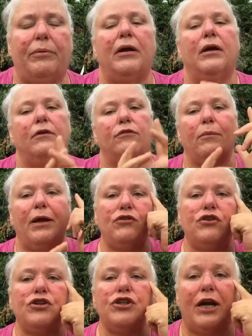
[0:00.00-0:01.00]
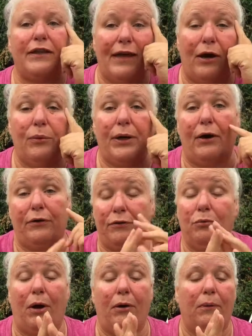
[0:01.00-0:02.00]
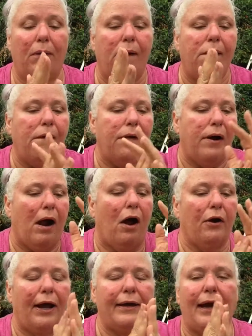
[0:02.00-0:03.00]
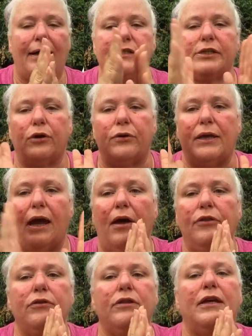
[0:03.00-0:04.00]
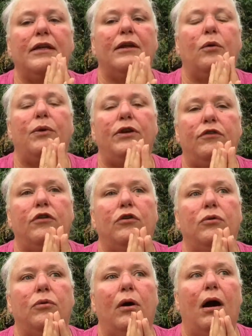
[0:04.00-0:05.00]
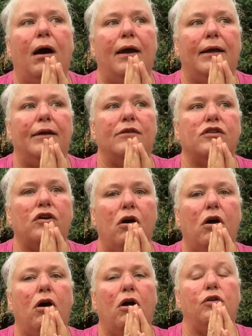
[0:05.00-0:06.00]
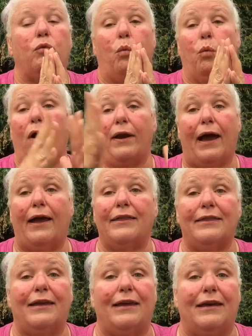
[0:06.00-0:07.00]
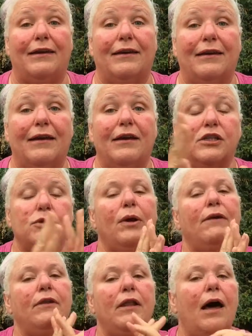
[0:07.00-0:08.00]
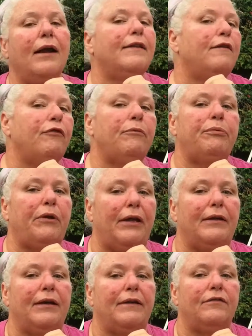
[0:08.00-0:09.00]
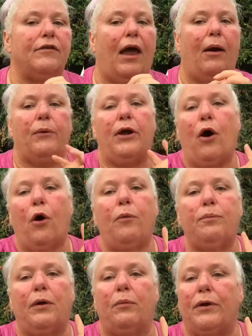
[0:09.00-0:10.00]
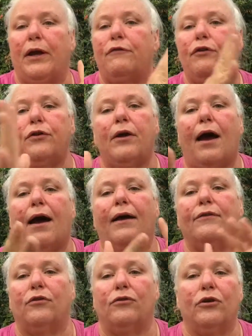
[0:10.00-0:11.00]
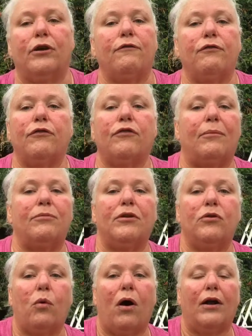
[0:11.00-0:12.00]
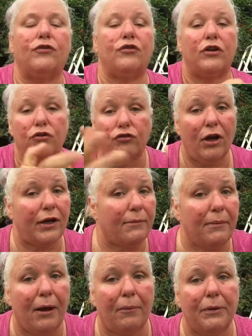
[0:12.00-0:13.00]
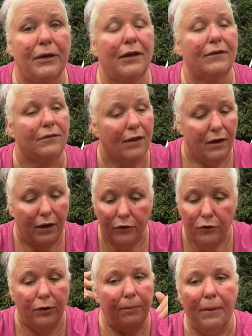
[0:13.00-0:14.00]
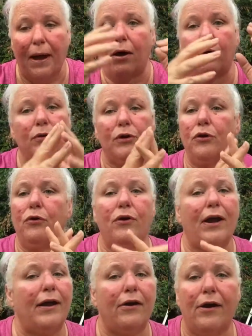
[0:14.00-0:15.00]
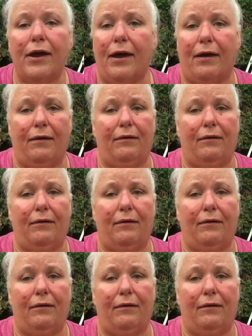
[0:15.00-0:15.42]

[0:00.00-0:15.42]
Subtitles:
So make sure you check that one out as well. All right, guys, so the other thing that we do is called What I Think. So we have a lot of different playlists, and we hope that whenever you guys are looking for something to watch, that you check them out, because they're about your area.